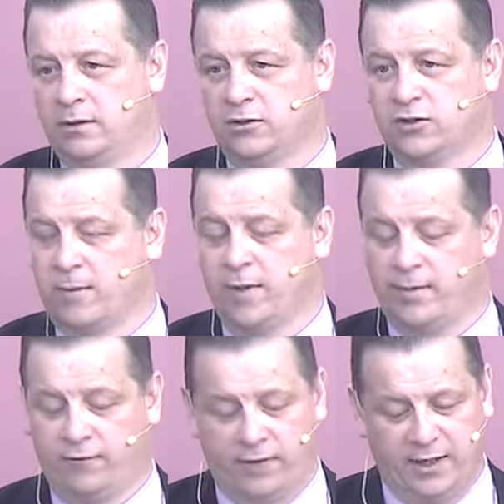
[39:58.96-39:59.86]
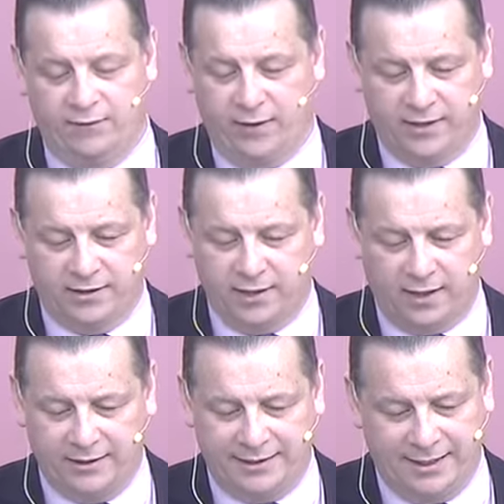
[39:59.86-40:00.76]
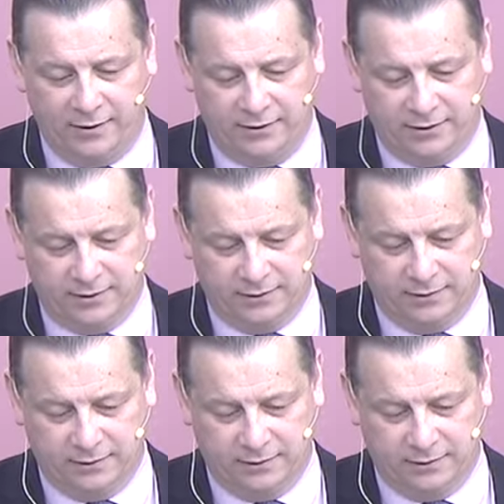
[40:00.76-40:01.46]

Some of them are very, very sad tales.